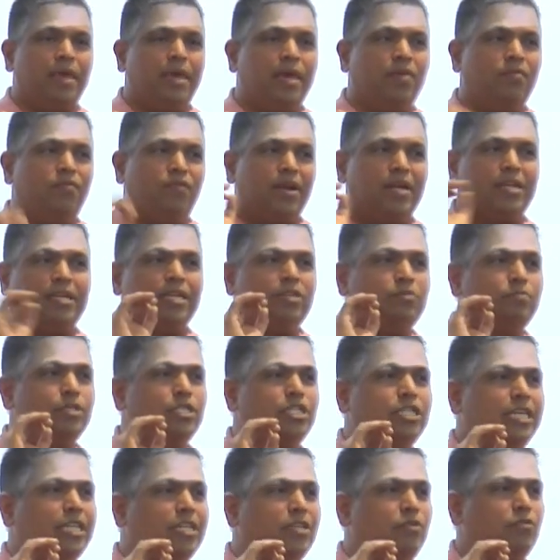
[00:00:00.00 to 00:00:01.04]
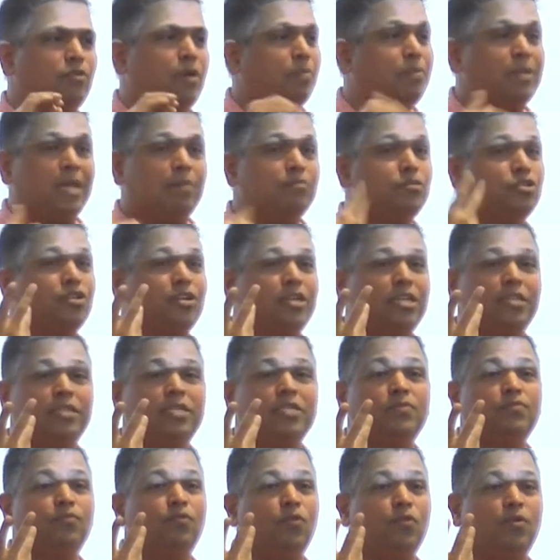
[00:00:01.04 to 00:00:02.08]
In fact, let me tell you, I mean, I'm studying
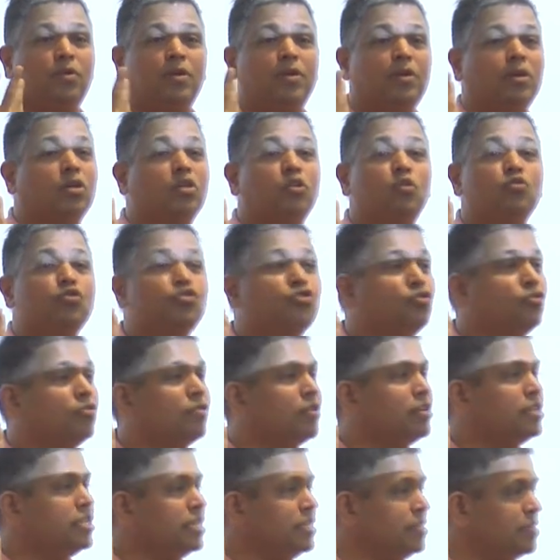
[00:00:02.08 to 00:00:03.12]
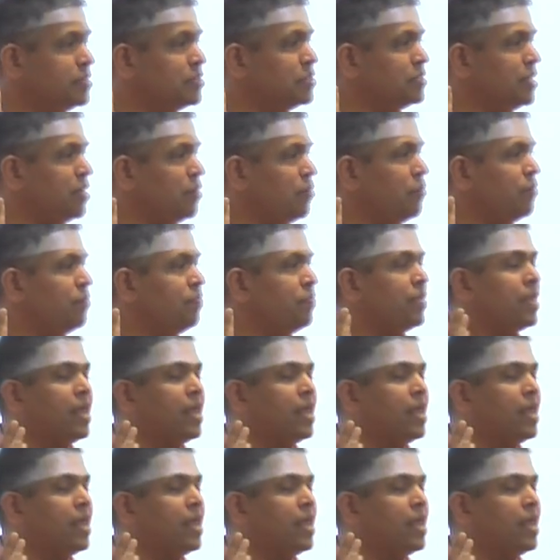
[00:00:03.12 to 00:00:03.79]
this for close to 30 years now,